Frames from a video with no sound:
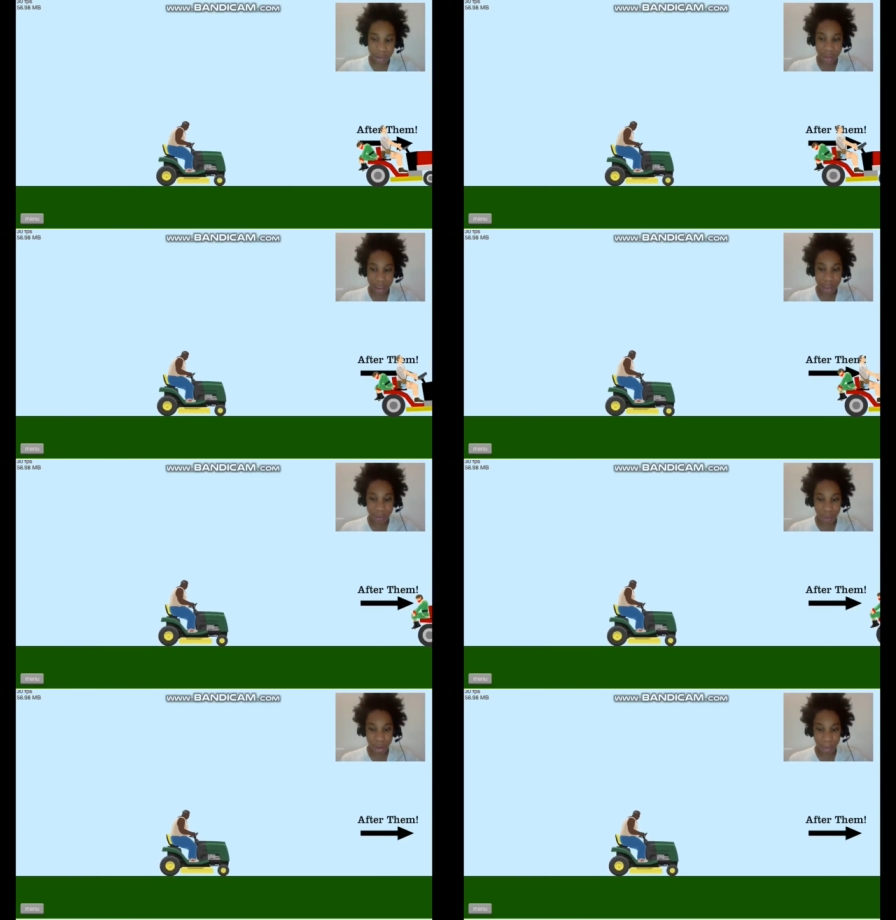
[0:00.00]
This is
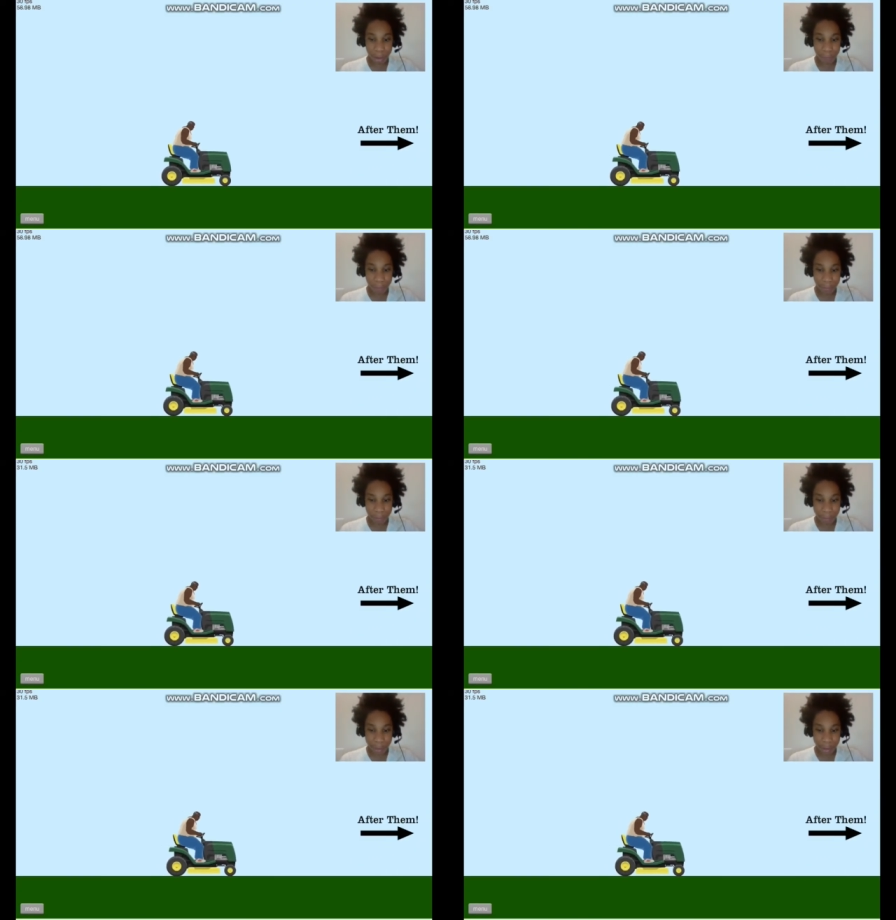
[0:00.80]
one of my
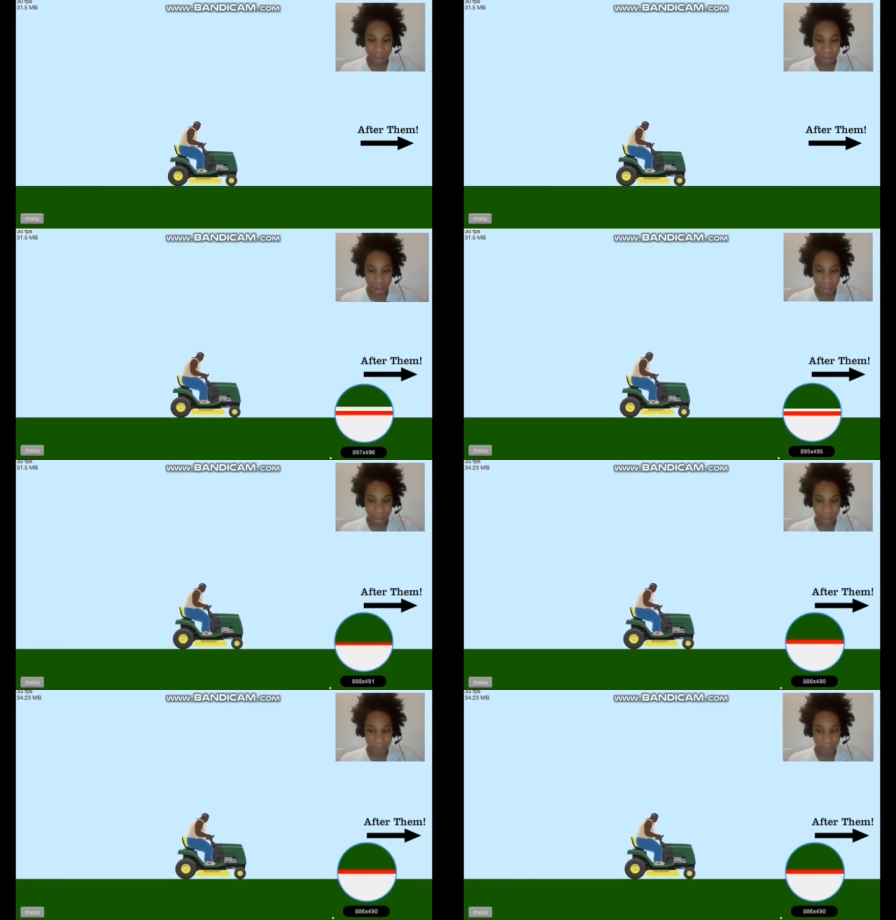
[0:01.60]
favorite rounds. But let
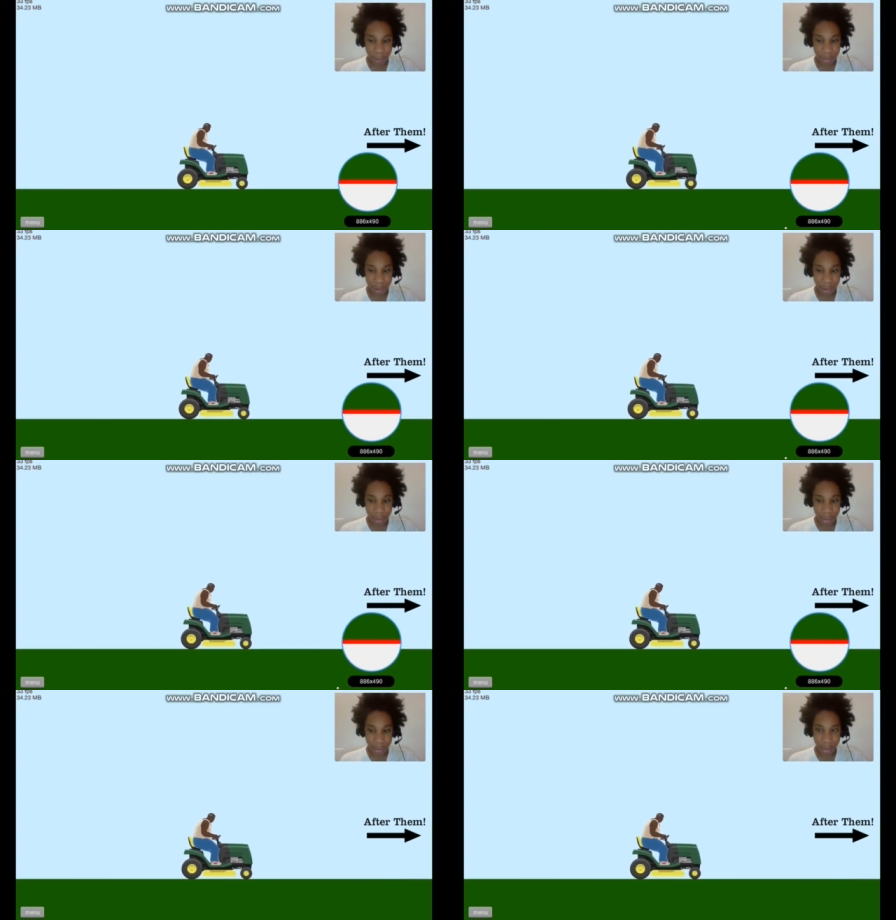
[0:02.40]
me just fix
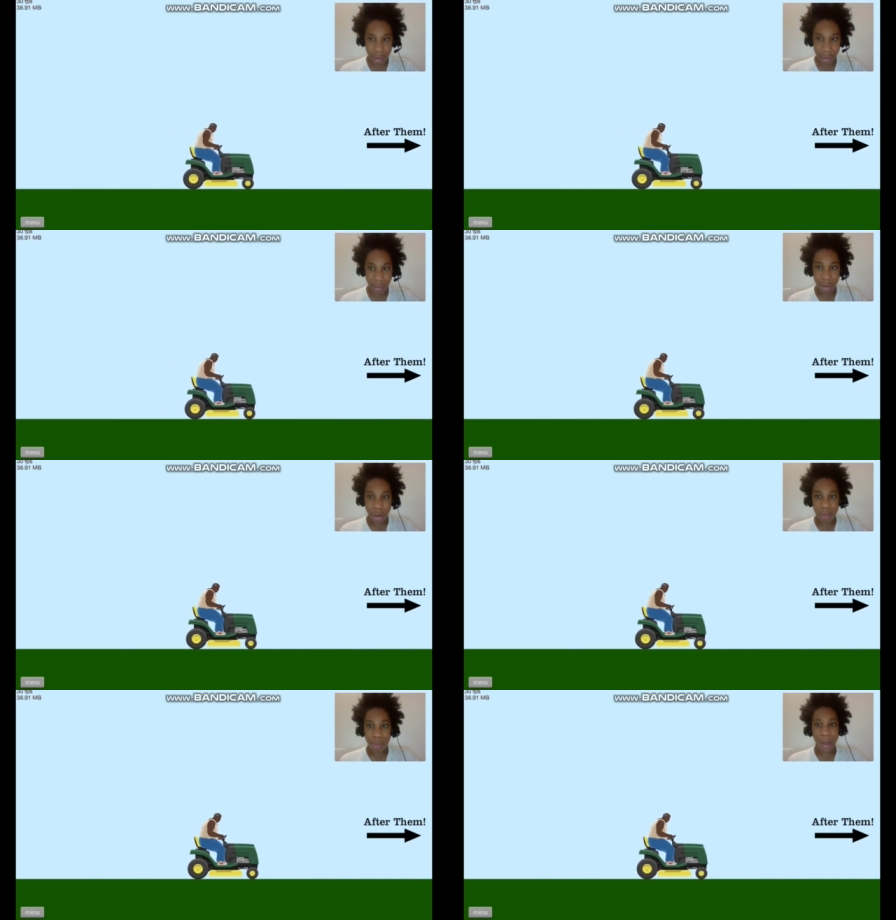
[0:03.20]
that. Okay.
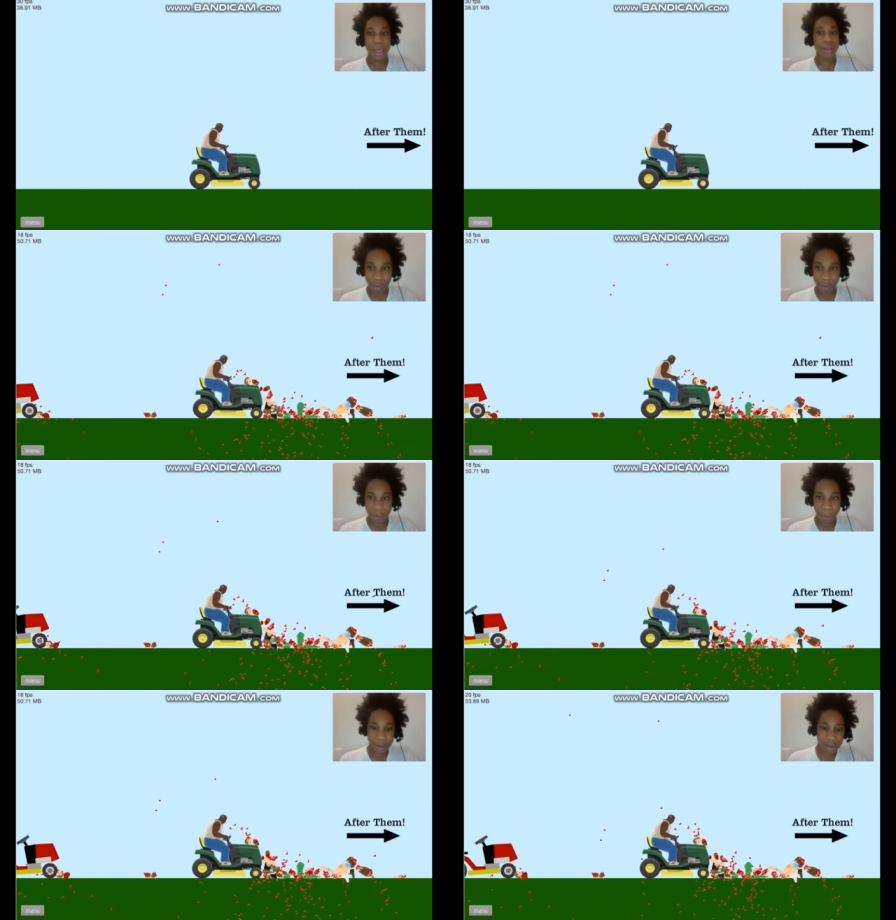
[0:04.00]
Wait, just
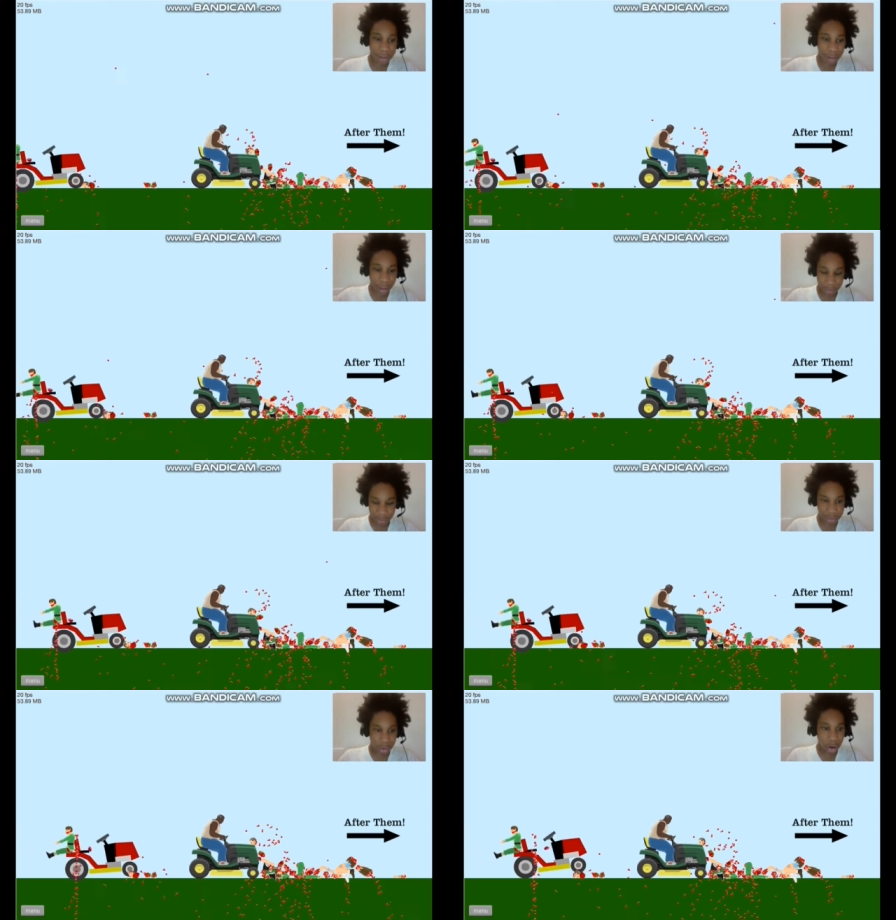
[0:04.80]
fix this, and I
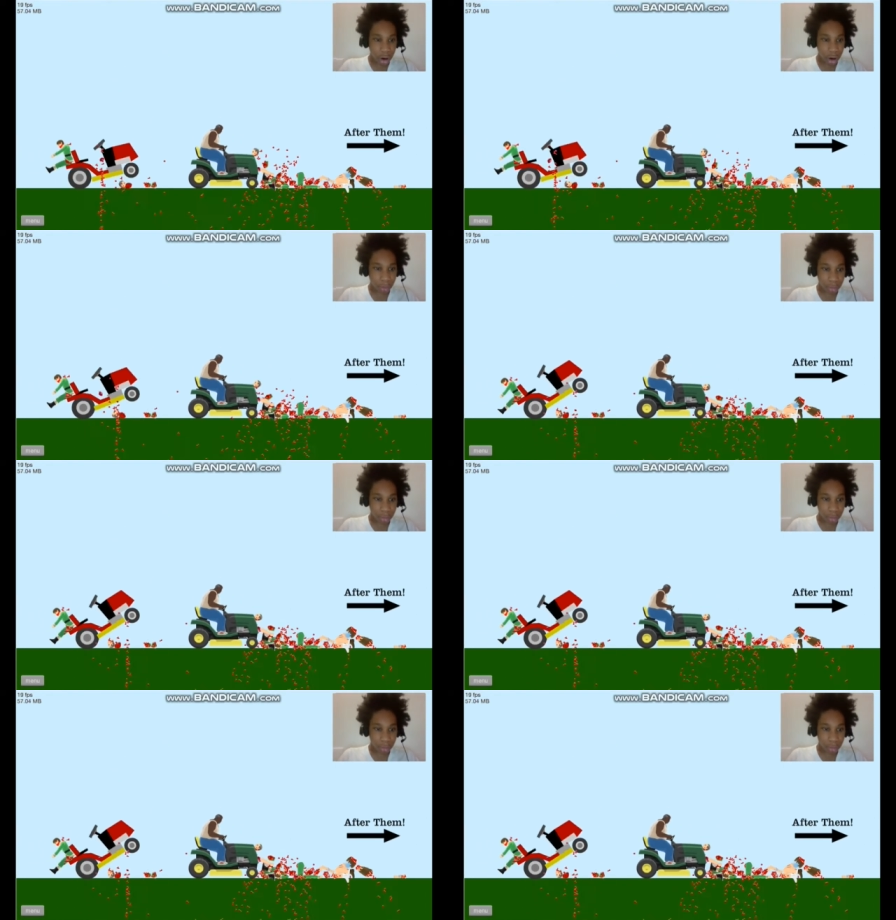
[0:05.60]
just. Oh.